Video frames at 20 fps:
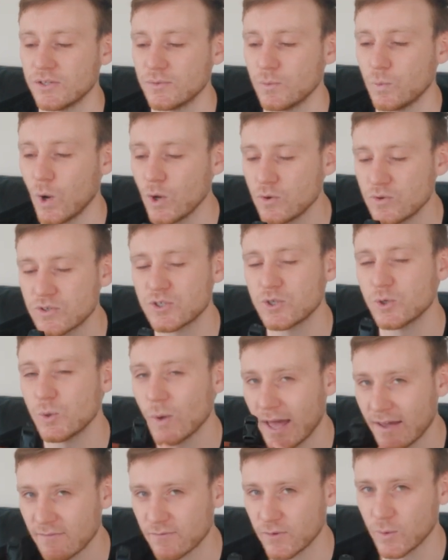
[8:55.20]
won't suit
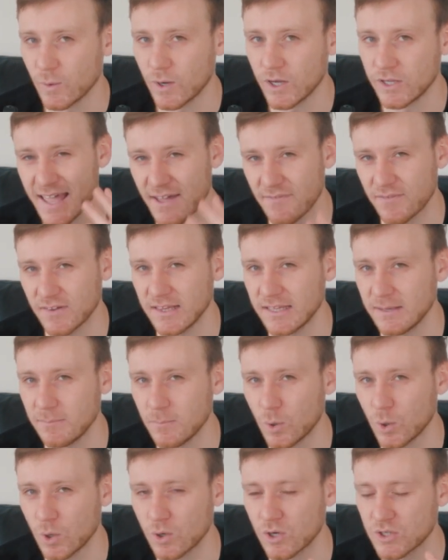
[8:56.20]
everyone. Definitely
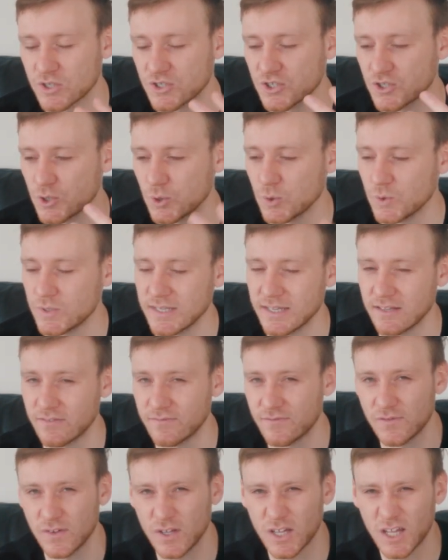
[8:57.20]
more suited
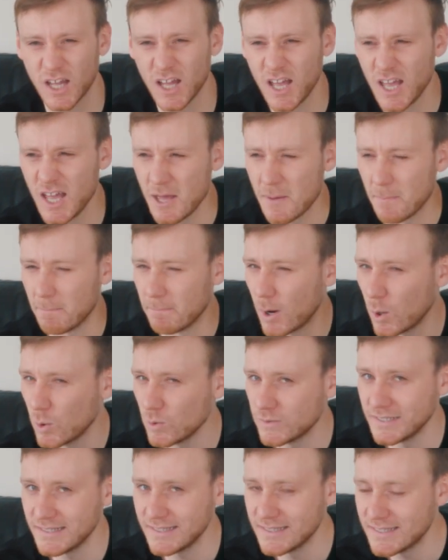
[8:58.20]
for
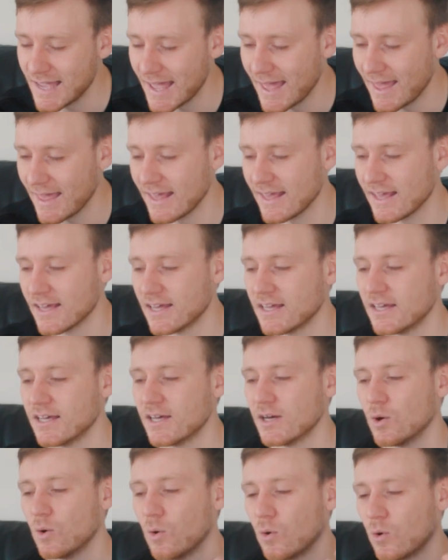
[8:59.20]
multi-day
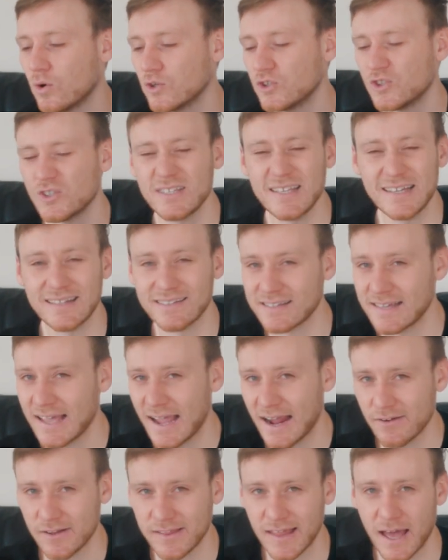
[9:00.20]
or just need to
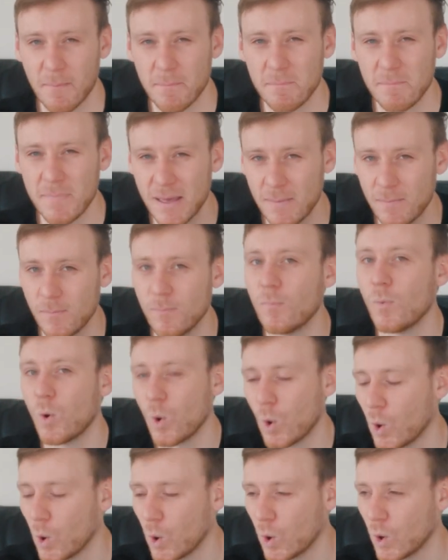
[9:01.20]
carry that bit
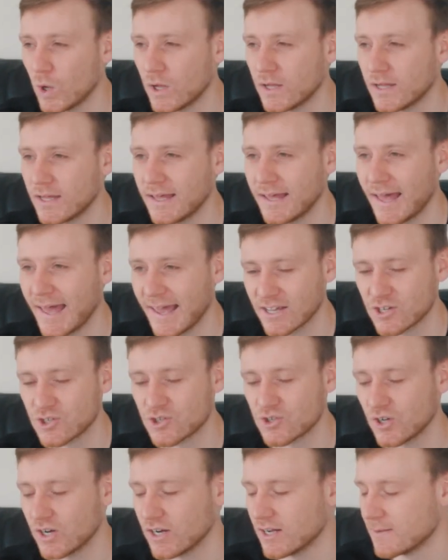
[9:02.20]
more
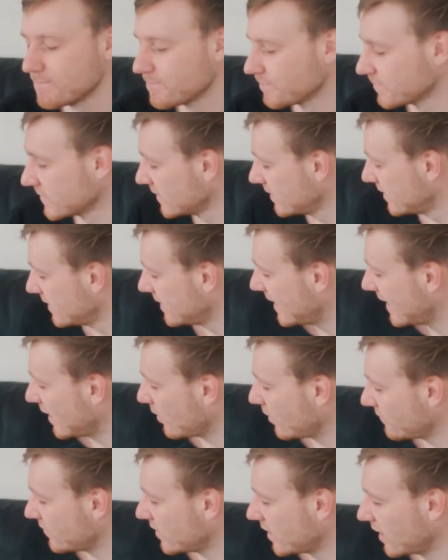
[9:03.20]
extra.
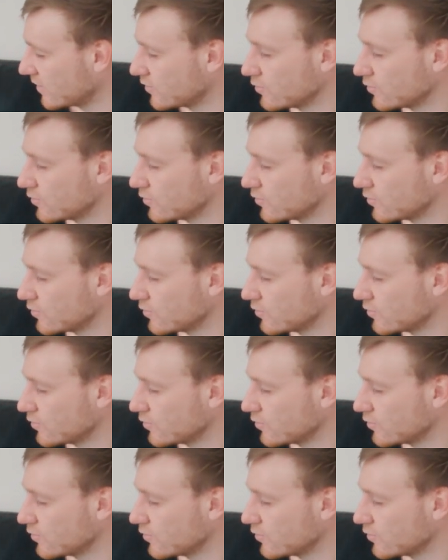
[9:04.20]
However, I